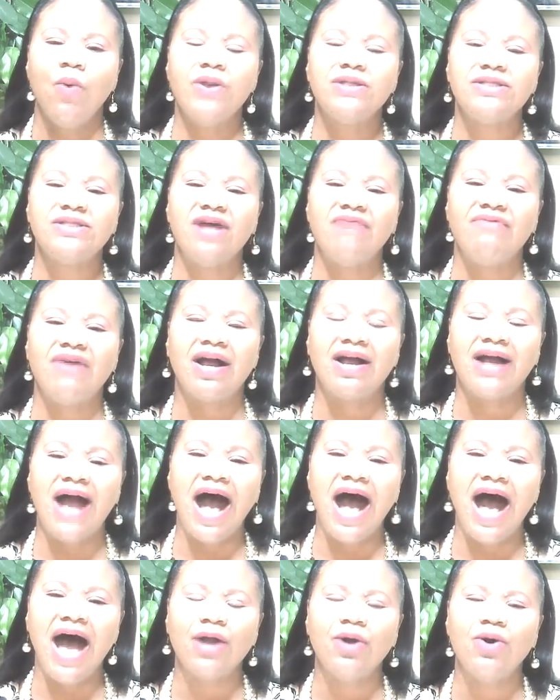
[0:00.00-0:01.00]
We serve a
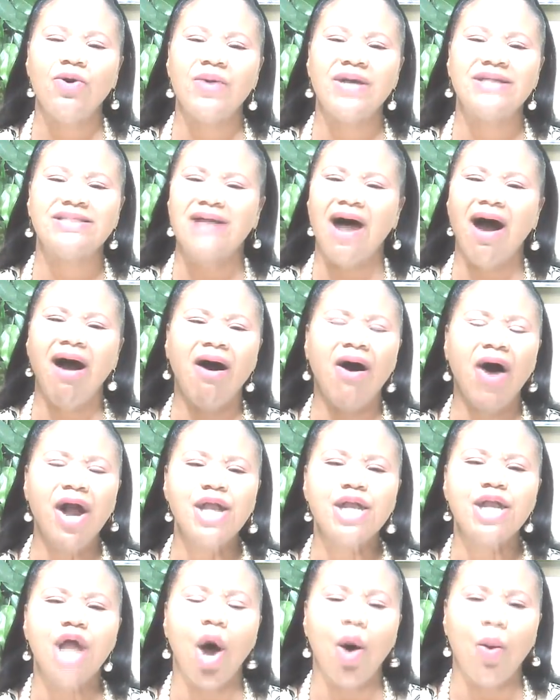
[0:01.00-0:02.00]
God who is
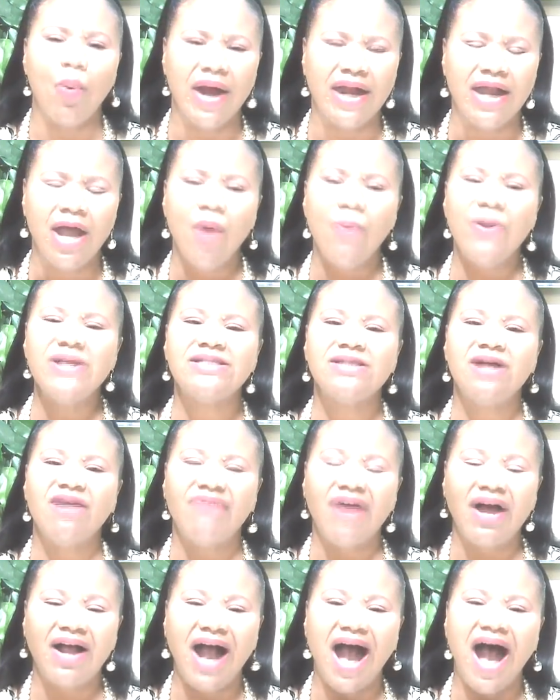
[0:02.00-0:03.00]
all knowing. We
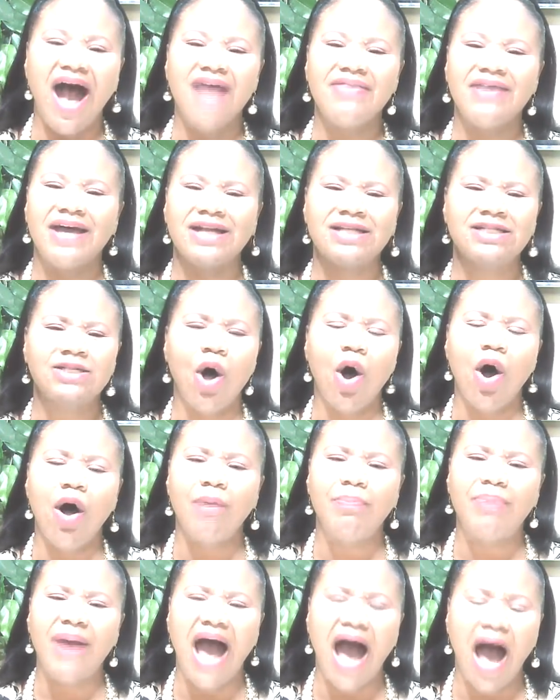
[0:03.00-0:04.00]
serve a God that is
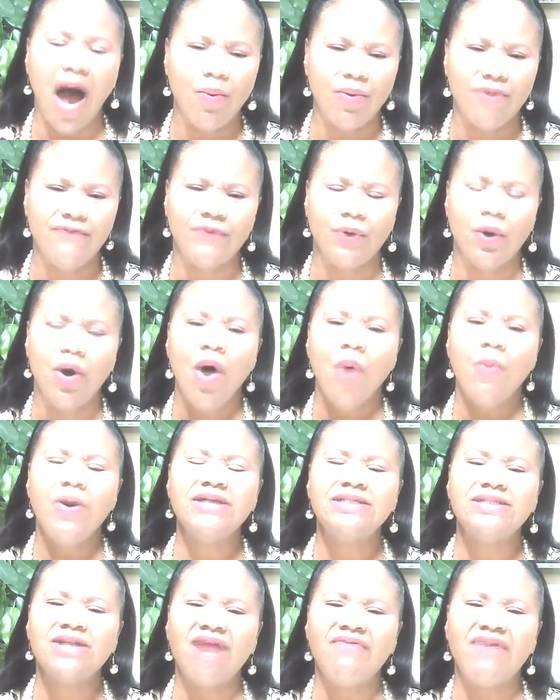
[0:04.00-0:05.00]
all powerful.
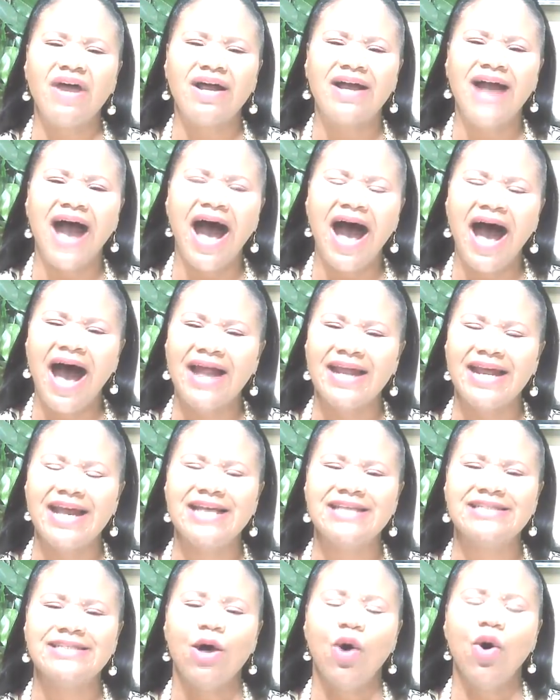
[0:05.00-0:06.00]
We serve a God
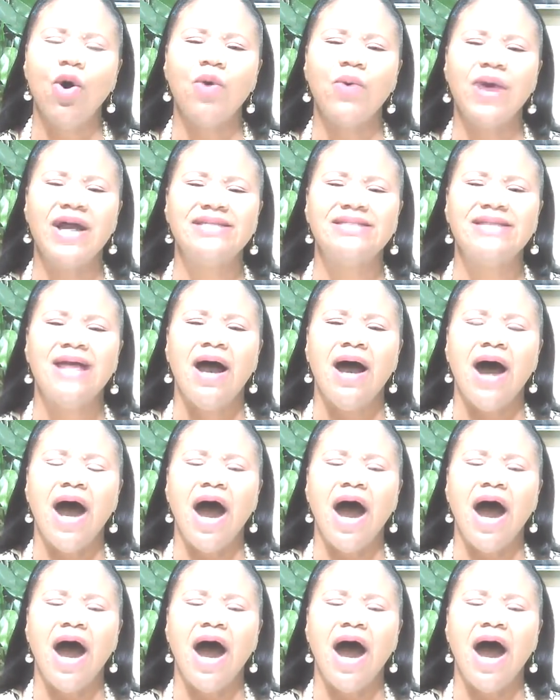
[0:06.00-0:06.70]
is who is